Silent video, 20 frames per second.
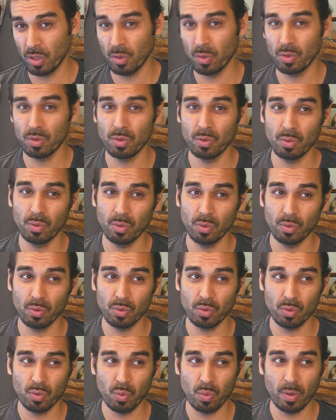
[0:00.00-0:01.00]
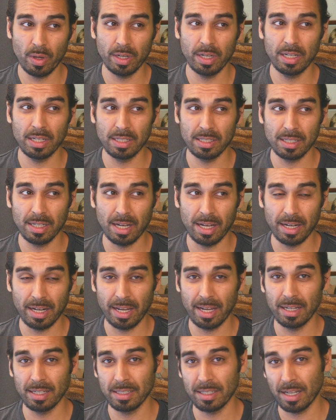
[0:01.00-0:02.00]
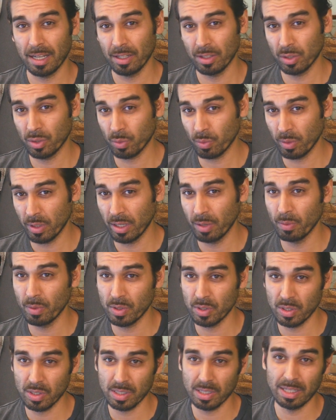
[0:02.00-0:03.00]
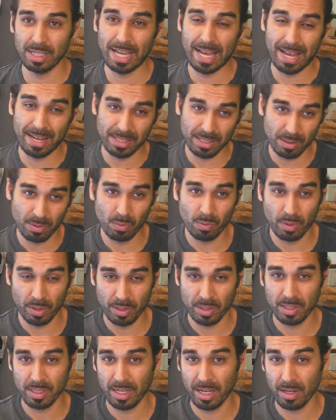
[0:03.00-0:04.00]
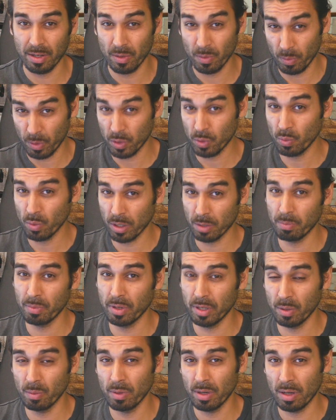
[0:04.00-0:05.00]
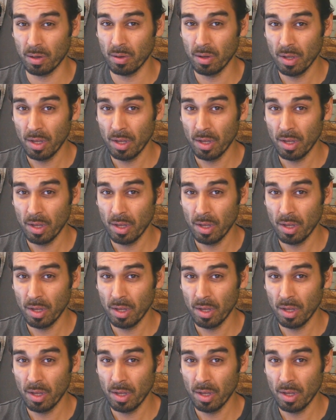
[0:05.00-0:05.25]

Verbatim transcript: to the 20.8.3, which is the last one standard, which worked pretty well